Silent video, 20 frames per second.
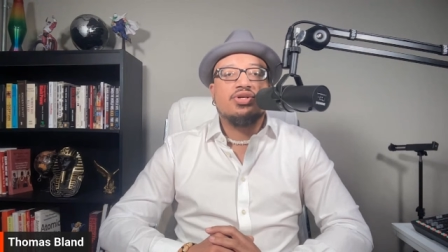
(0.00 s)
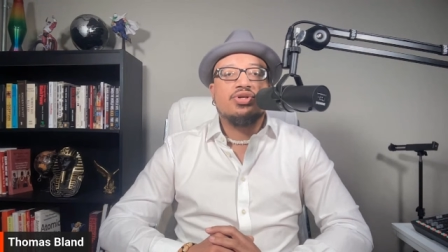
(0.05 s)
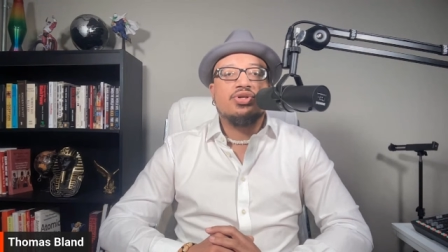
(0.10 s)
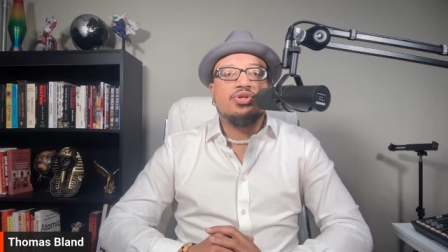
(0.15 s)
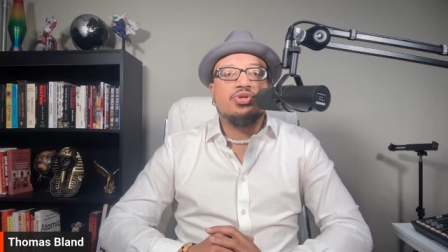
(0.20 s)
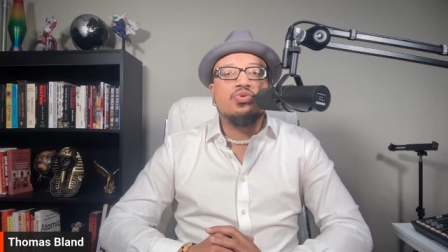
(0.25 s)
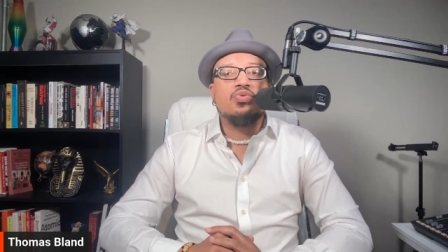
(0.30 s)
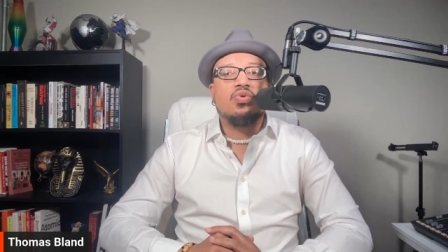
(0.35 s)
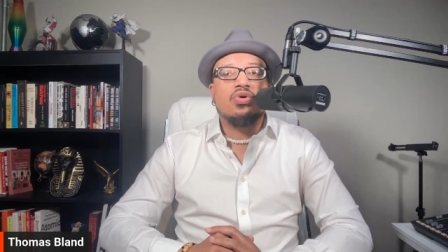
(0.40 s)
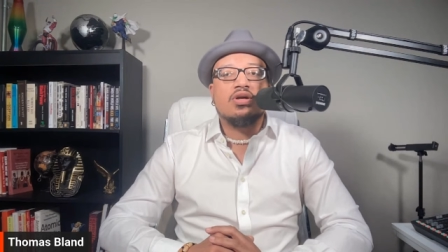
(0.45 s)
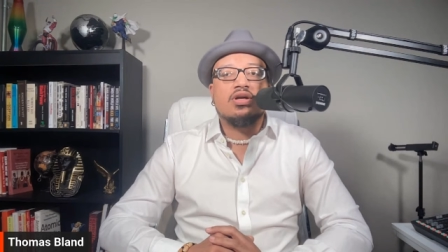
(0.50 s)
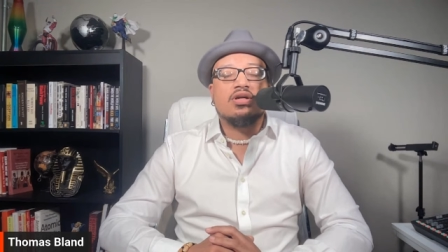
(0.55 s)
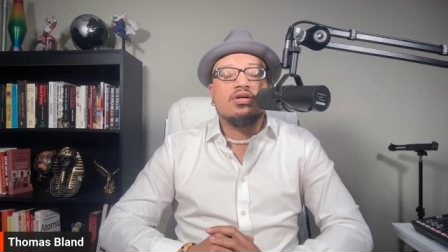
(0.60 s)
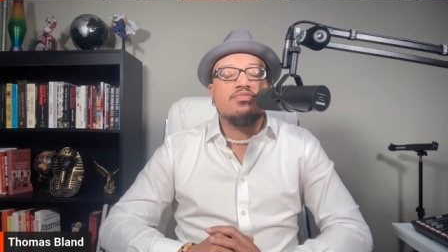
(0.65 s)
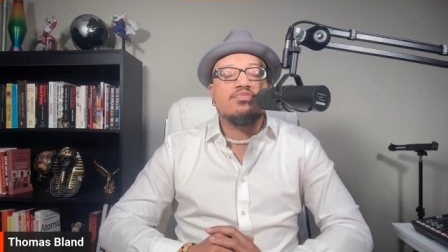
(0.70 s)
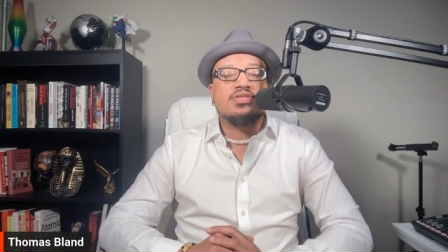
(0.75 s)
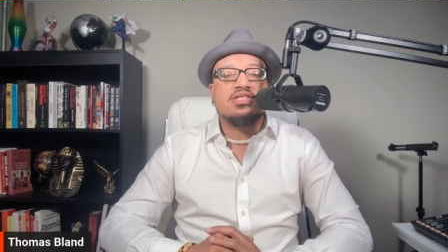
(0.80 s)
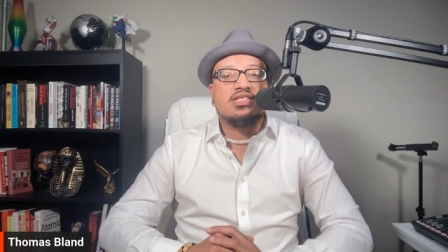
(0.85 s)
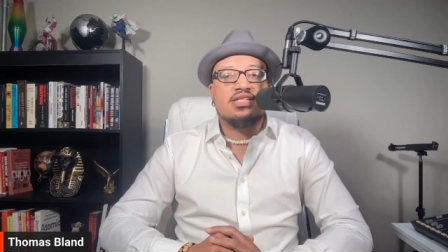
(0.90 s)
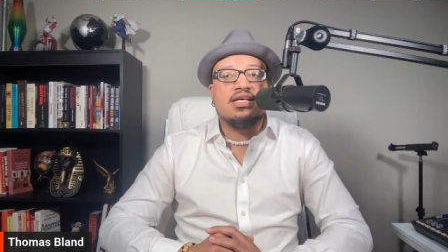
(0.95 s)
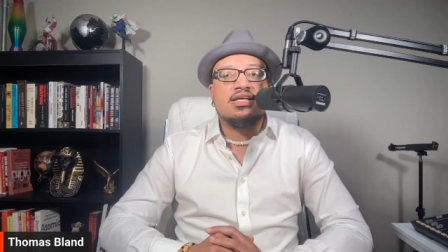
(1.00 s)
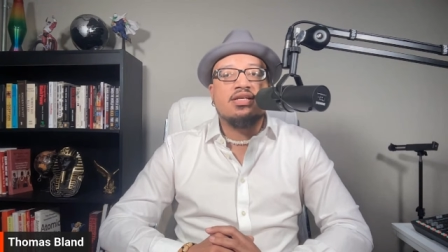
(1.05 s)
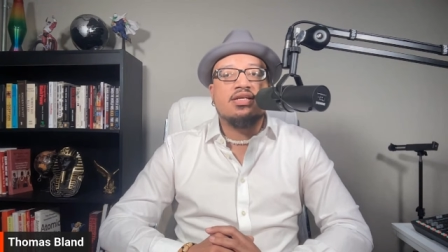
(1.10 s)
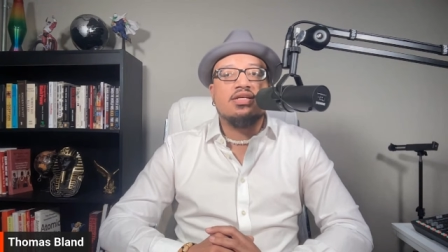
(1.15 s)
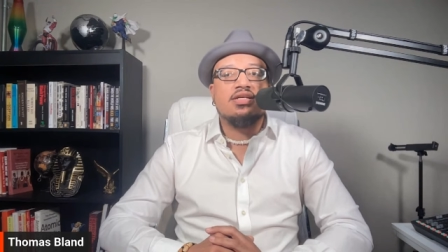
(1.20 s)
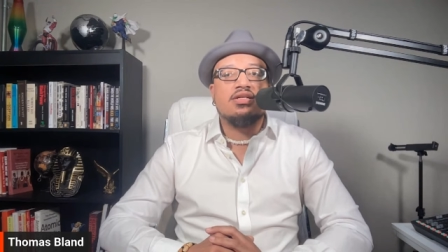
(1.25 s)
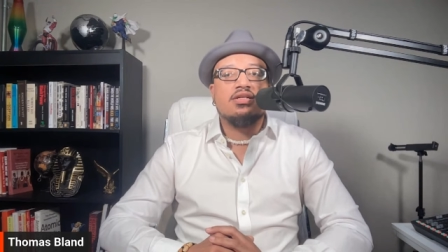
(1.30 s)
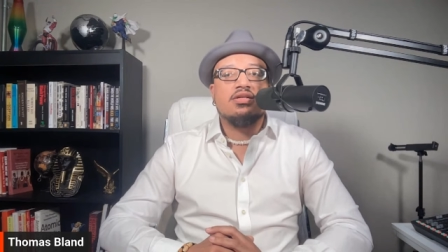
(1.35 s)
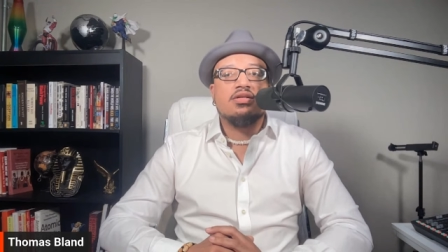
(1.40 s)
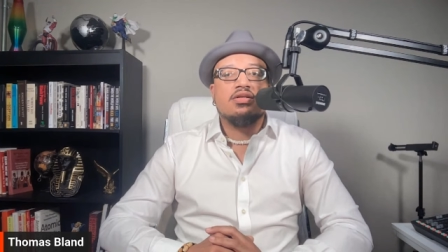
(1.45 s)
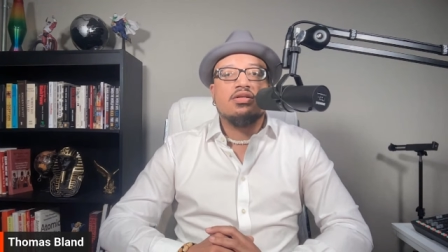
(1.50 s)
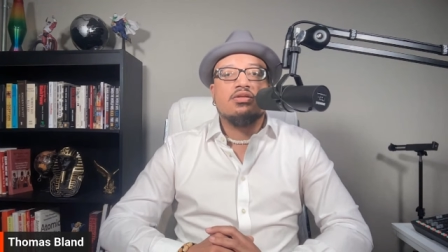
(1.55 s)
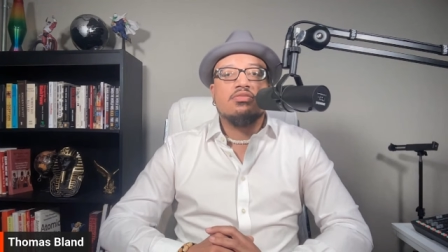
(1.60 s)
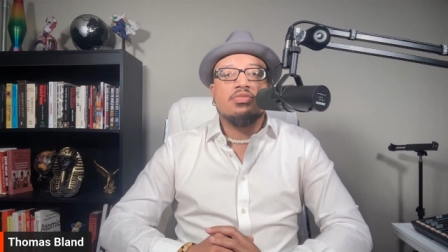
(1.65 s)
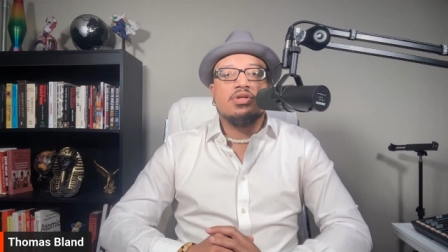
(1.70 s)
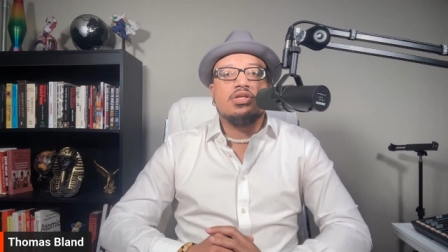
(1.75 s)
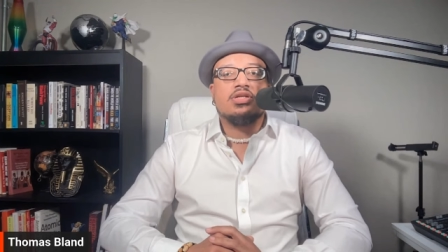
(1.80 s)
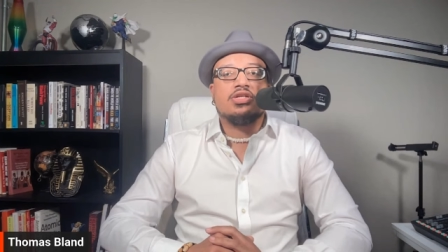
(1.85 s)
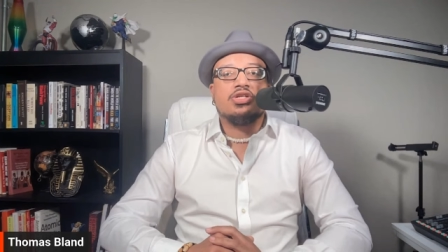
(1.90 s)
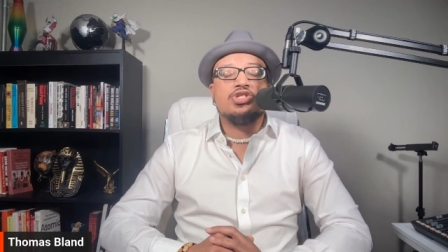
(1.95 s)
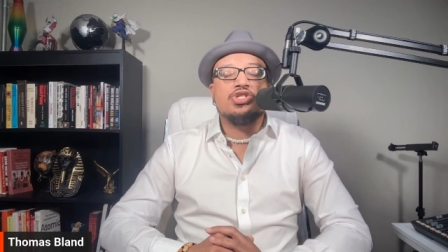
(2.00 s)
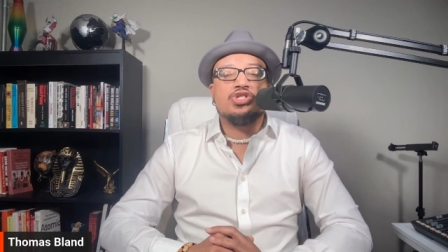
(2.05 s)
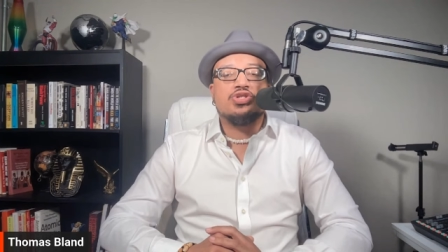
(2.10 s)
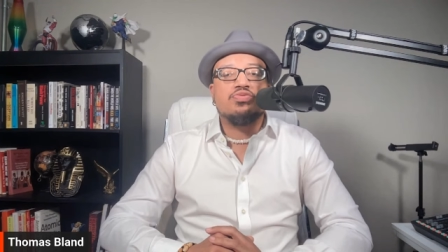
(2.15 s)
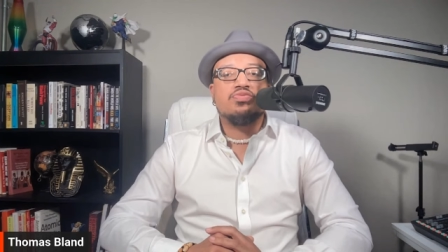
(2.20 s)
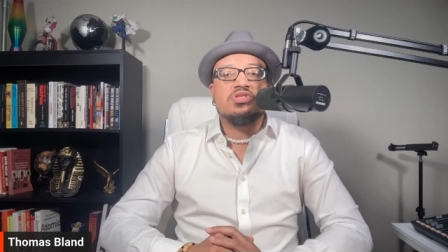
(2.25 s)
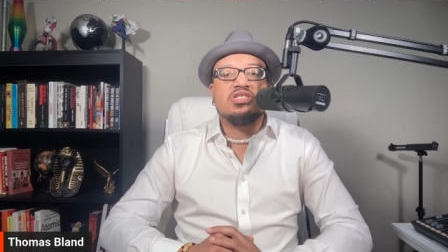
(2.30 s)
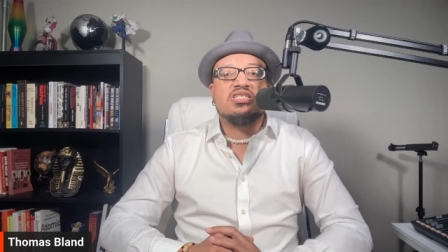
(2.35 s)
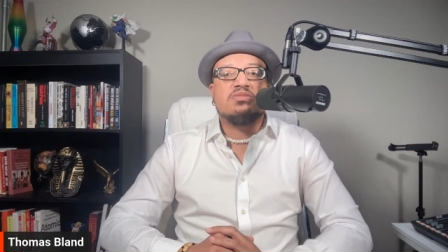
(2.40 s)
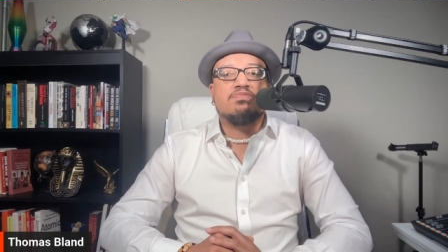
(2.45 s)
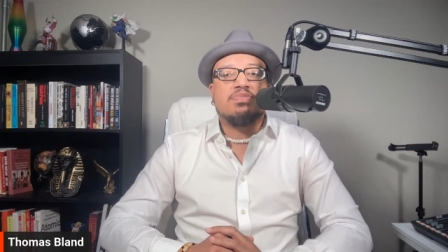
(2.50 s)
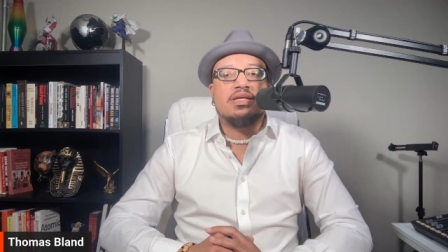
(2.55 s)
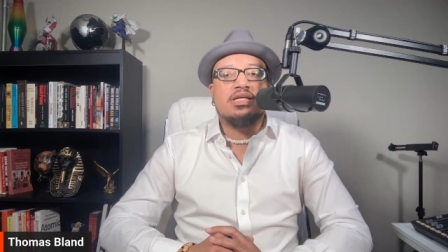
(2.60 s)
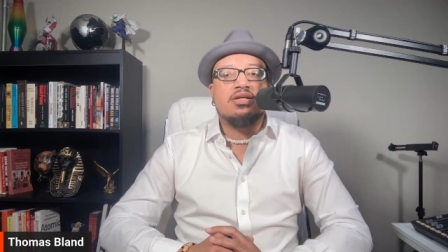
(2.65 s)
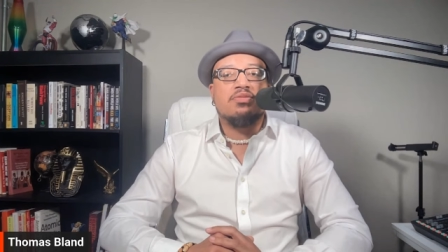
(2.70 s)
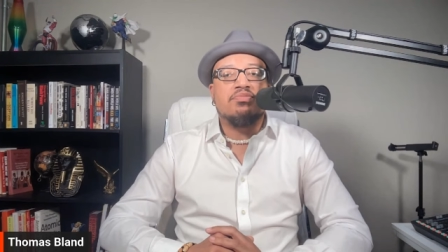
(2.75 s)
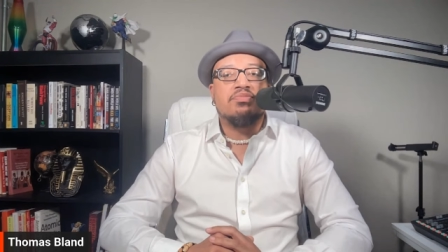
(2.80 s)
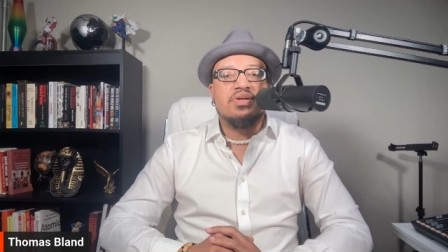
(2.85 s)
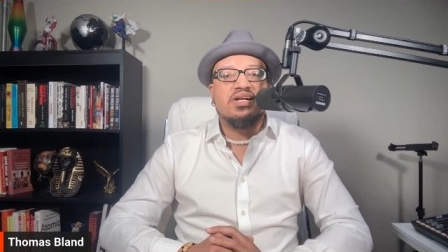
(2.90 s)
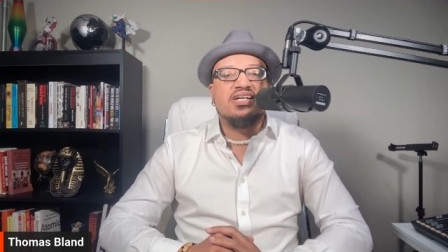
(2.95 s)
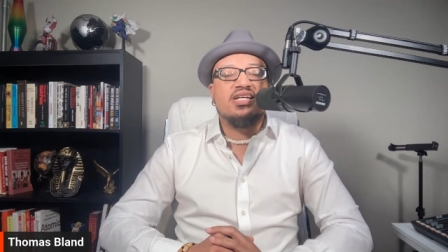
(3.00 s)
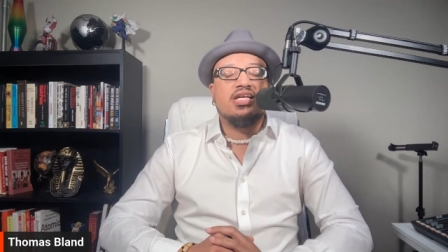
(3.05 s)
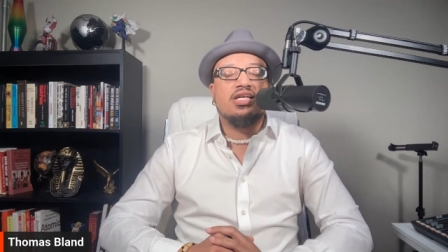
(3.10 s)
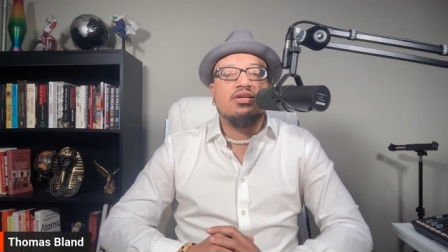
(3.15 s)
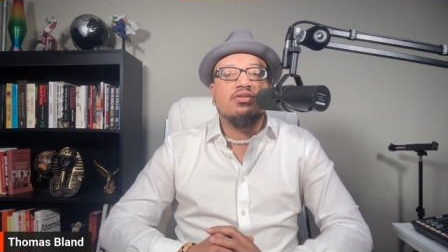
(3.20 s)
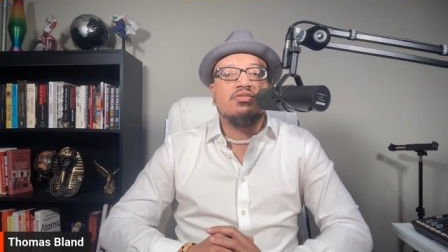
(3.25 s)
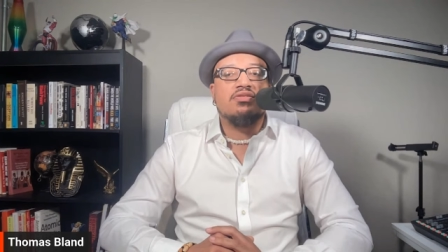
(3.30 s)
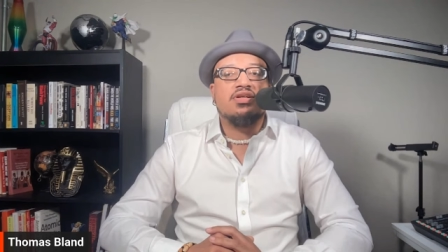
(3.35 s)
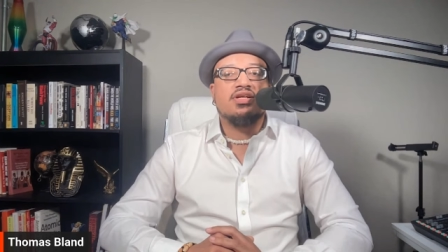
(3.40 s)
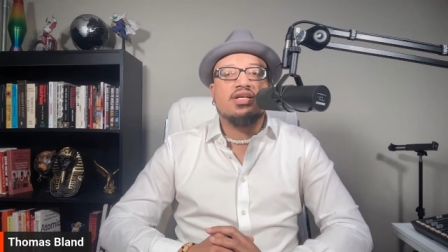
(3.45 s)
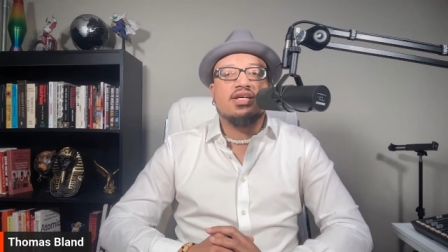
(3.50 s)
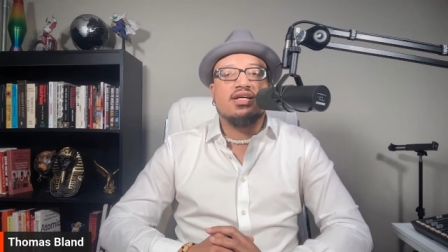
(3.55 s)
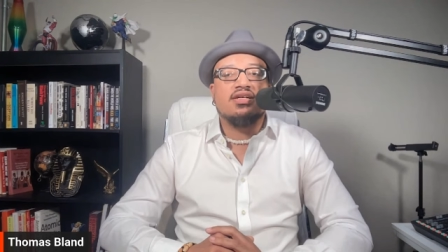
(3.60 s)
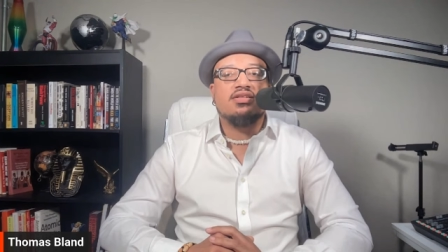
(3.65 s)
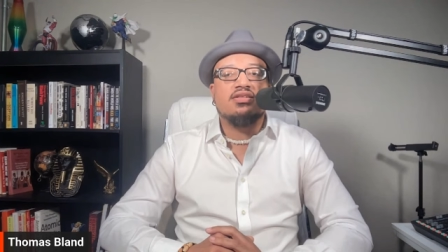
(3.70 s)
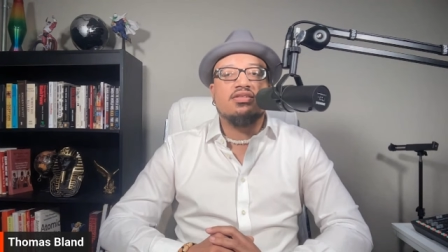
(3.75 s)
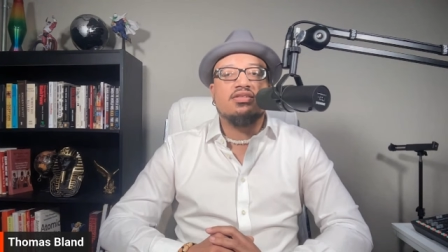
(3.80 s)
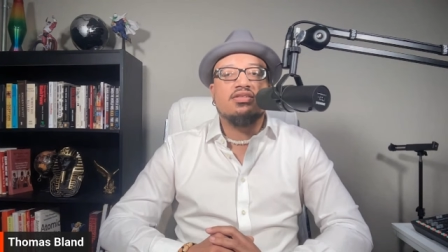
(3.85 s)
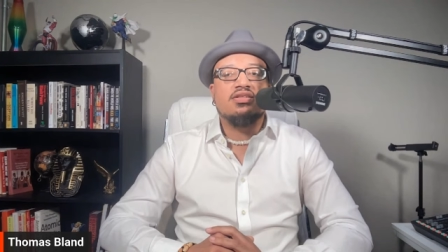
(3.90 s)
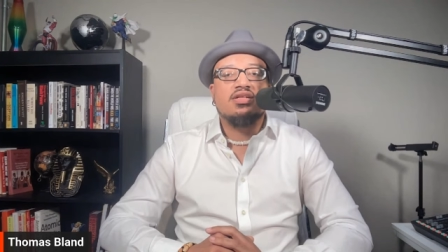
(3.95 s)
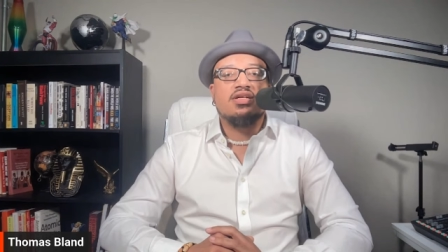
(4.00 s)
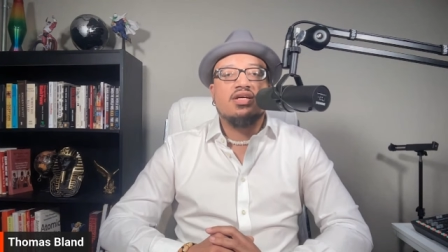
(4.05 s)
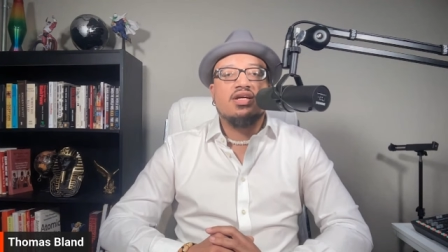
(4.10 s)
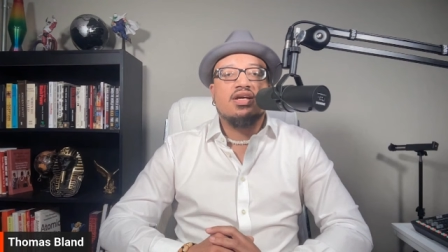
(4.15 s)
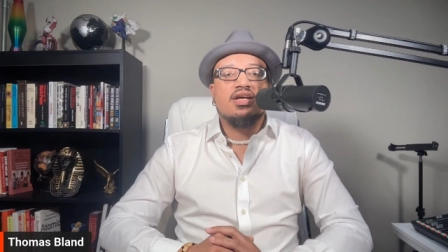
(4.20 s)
you were upset because you spent money on a guy